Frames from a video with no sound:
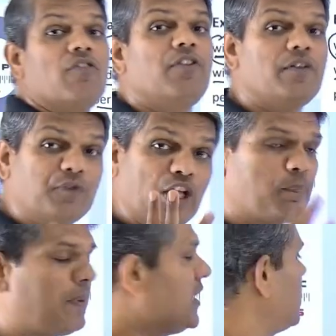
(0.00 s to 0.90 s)
50
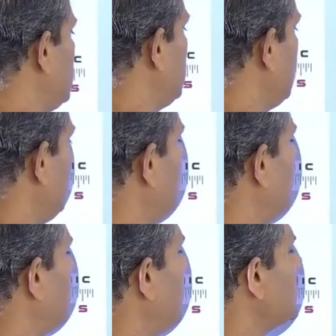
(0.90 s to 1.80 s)
rupees
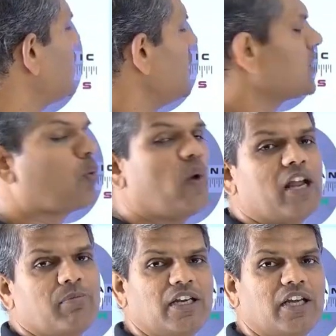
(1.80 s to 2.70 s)
per square
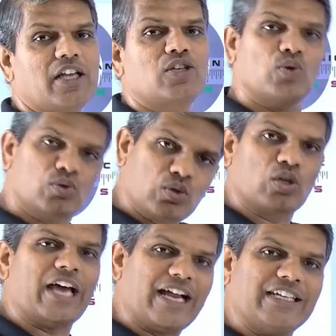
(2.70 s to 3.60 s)
meter to sow
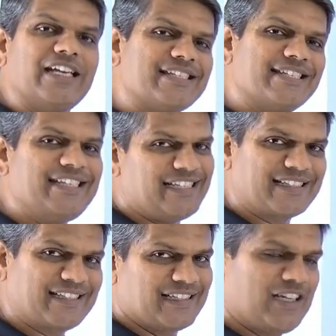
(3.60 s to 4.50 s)
that
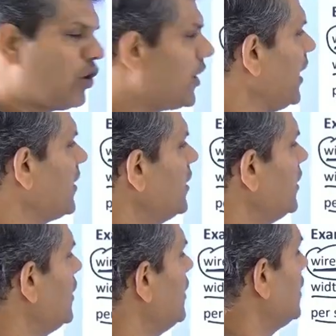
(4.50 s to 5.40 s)
seeds. Okay,
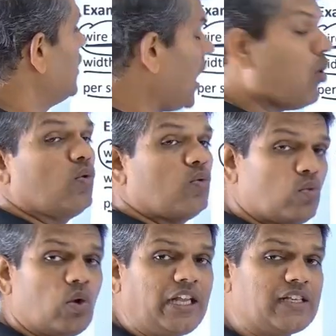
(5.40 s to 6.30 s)
now
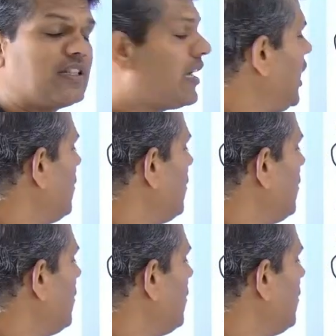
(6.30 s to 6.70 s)
what is the real